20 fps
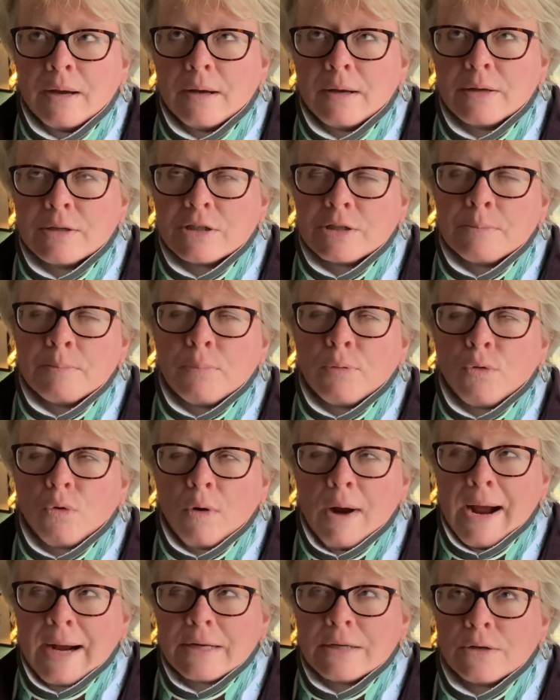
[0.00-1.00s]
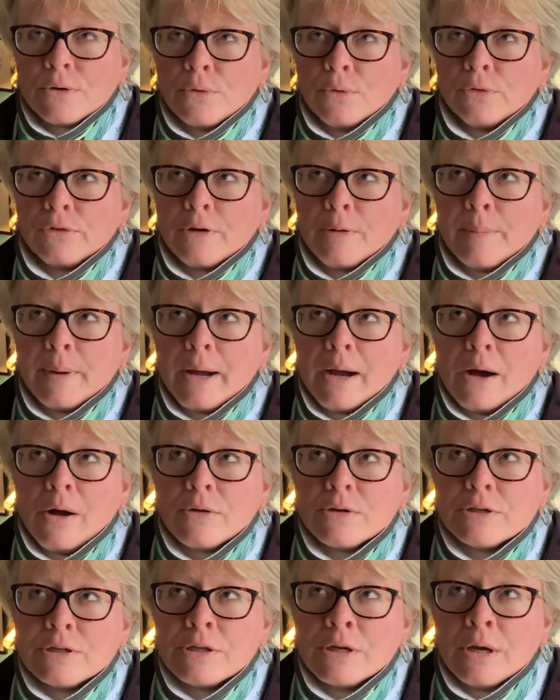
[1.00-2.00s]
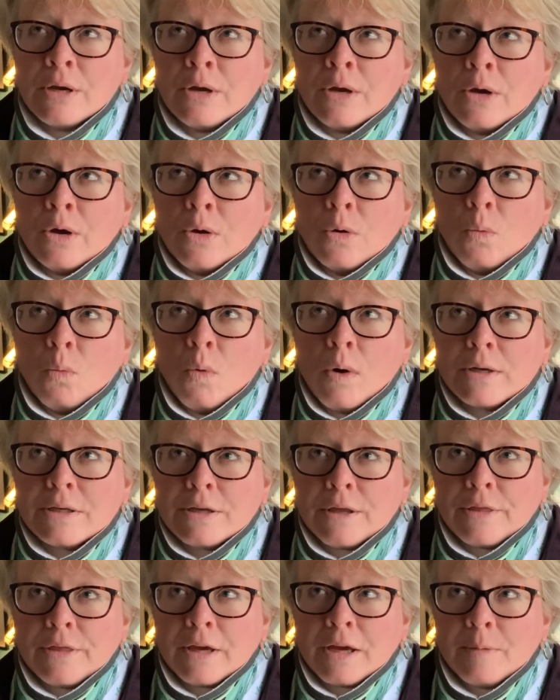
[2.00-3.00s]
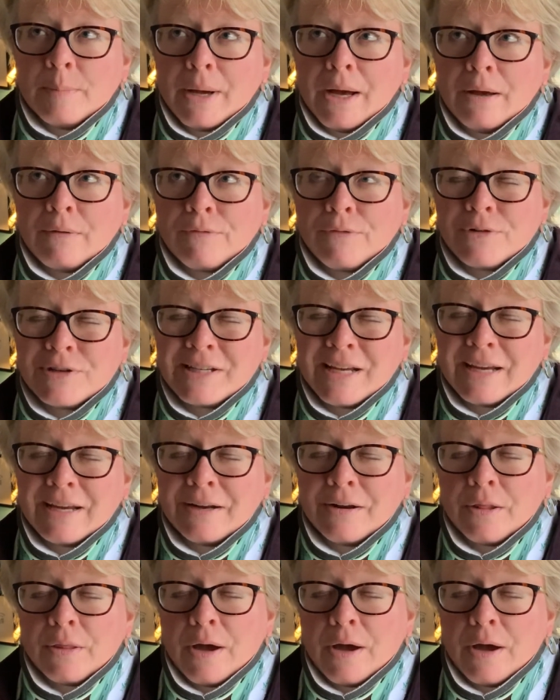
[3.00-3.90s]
some practicals about what to think about for taking to the